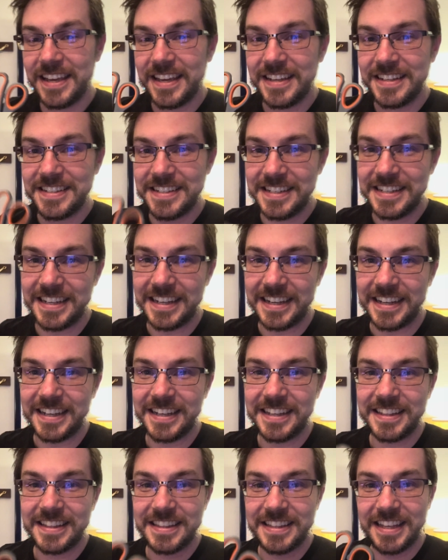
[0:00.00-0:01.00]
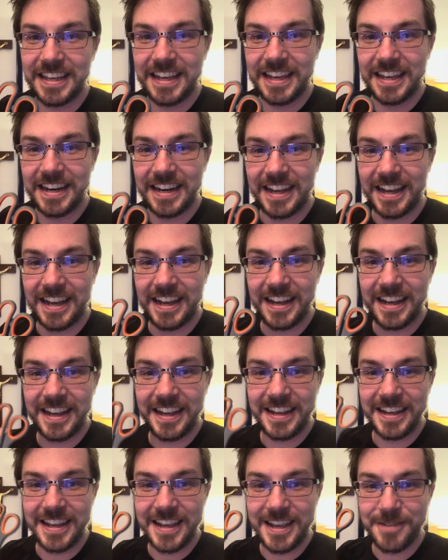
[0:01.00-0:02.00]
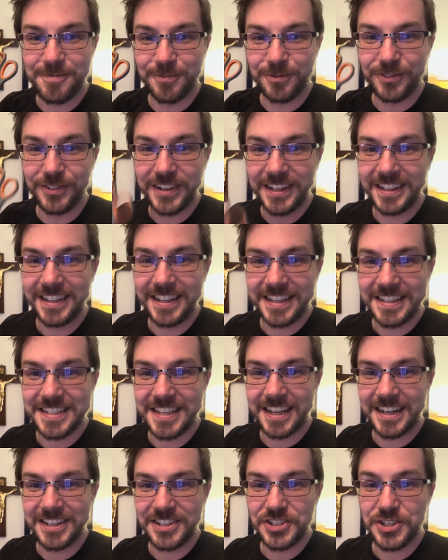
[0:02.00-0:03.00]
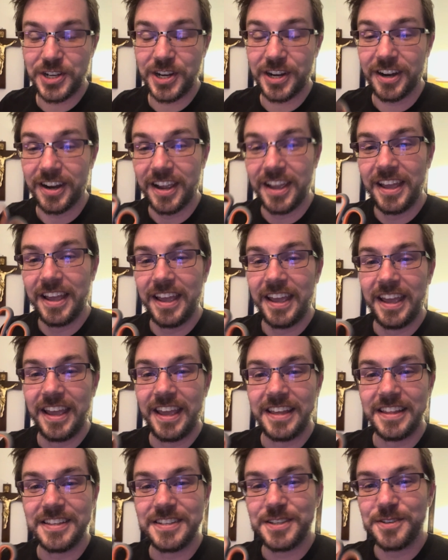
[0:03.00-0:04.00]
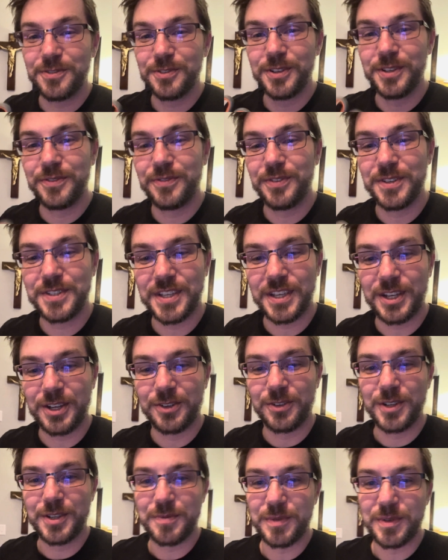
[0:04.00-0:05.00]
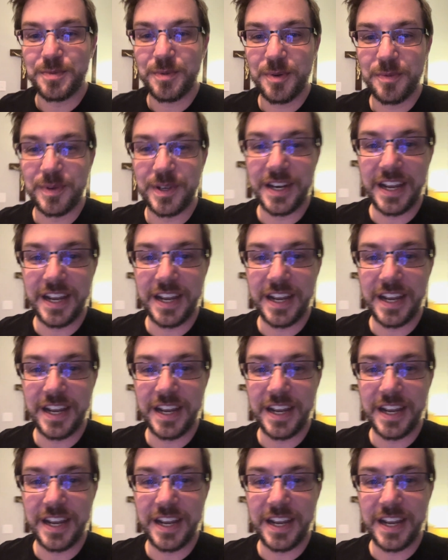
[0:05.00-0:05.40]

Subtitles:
today that I am really excited to share. Really feels like a Christmas moment,